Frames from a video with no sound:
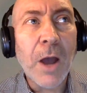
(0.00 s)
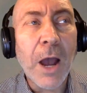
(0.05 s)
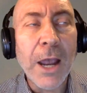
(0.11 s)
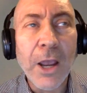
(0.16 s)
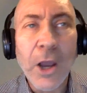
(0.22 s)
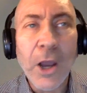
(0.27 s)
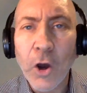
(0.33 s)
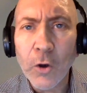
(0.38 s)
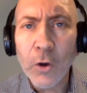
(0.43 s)

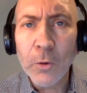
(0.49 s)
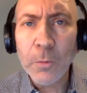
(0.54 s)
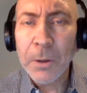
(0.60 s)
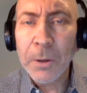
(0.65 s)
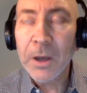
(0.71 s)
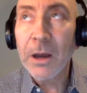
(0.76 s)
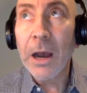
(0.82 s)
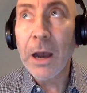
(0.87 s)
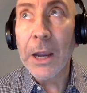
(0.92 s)
hope
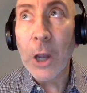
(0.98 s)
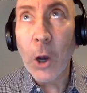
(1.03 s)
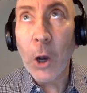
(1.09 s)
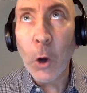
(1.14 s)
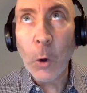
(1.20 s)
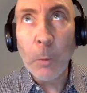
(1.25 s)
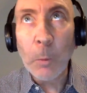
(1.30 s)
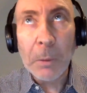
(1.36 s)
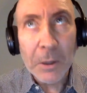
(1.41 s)

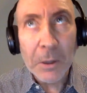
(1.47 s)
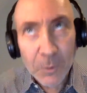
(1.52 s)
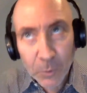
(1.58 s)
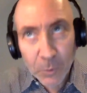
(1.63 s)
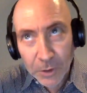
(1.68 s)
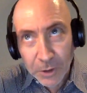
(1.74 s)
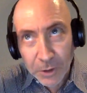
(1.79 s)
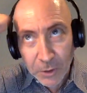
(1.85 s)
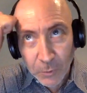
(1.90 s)

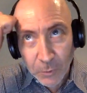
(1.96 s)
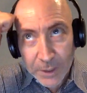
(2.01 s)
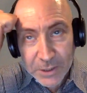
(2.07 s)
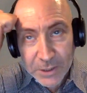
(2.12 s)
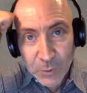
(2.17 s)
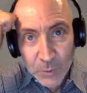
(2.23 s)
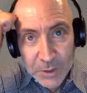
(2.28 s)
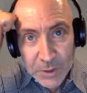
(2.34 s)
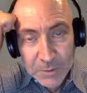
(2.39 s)
we're gonna
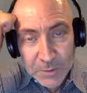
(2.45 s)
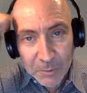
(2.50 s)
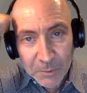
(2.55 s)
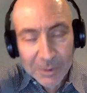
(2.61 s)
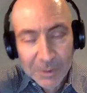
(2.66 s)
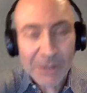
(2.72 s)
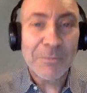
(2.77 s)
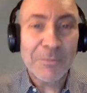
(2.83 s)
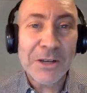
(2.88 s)
raise a reasonable
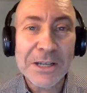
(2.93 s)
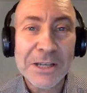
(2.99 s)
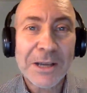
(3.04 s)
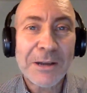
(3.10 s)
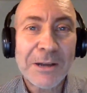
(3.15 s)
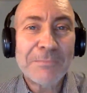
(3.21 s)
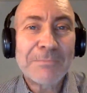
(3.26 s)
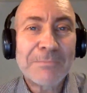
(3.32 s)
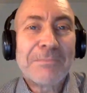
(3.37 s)
amount of money.
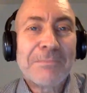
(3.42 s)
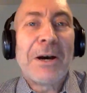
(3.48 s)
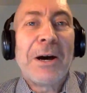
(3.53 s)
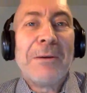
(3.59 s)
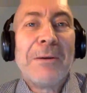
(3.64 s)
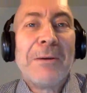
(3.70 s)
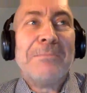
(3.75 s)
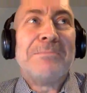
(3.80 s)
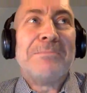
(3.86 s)

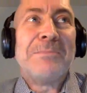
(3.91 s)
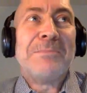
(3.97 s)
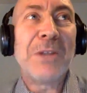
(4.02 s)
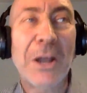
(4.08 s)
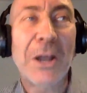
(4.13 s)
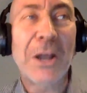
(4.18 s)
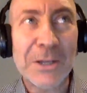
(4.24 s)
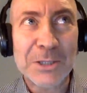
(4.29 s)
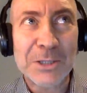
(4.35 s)
I'm
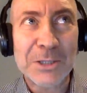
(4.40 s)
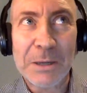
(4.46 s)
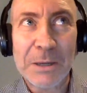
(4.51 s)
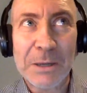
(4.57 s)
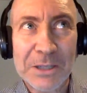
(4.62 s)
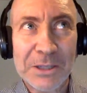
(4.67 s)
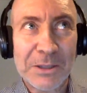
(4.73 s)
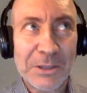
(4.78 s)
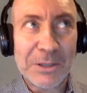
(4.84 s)
not
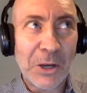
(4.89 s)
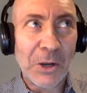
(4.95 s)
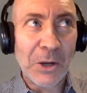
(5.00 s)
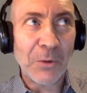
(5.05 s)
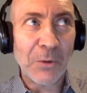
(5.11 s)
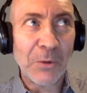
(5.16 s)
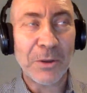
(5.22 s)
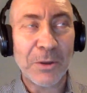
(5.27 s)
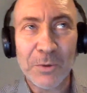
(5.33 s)
expecting,
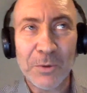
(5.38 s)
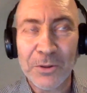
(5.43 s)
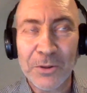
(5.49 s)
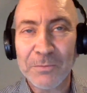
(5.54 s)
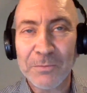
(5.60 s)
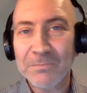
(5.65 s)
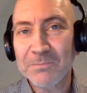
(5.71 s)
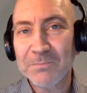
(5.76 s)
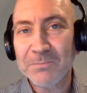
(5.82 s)

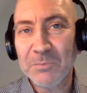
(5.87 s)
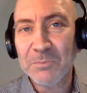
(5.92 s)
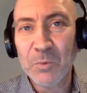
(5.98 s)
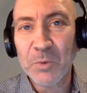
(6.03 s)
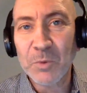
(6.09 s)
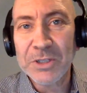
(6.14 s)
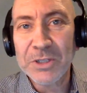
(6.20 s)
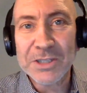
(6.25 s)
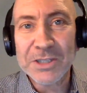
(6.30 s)
that
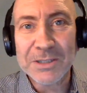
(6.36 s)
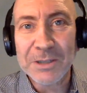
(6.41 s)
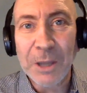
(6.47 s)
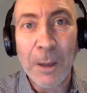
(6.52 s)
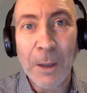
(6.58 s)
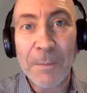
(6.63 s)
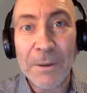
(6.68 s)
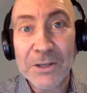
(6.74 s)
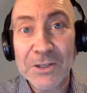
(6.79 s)
we're just
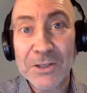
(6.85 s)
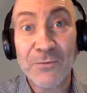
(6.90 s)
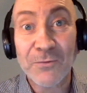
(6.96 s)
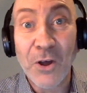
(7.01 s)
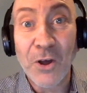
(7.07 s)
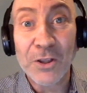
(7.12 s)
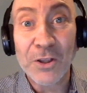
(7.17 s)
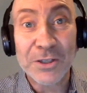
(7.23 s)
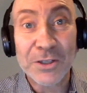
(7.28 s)
a bunch of
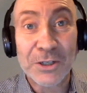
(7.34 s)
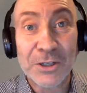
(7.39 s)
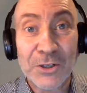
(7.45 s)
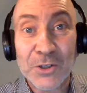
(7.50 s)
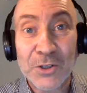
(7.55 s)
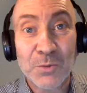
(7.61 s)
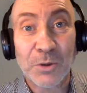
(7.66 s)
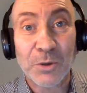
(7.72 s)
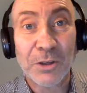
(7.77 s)

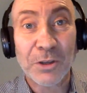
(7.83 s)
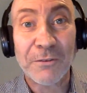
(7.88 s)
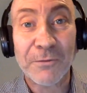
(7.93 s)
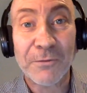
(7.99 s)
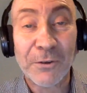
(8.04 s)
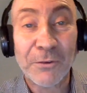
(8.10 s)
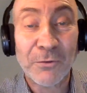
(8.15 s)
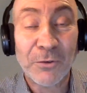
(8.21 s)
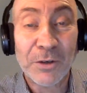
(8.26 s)
volunteers working
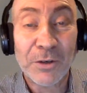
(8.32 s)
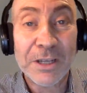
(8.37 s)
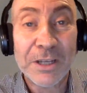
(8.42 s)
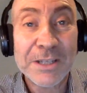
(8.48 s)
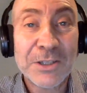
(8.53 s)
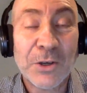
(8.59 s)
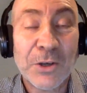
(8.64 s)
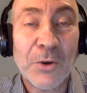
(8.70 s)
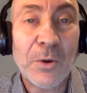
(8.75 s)
for free.
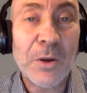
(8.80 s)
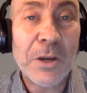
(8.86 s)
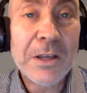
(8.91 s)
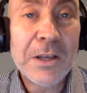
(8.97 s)
So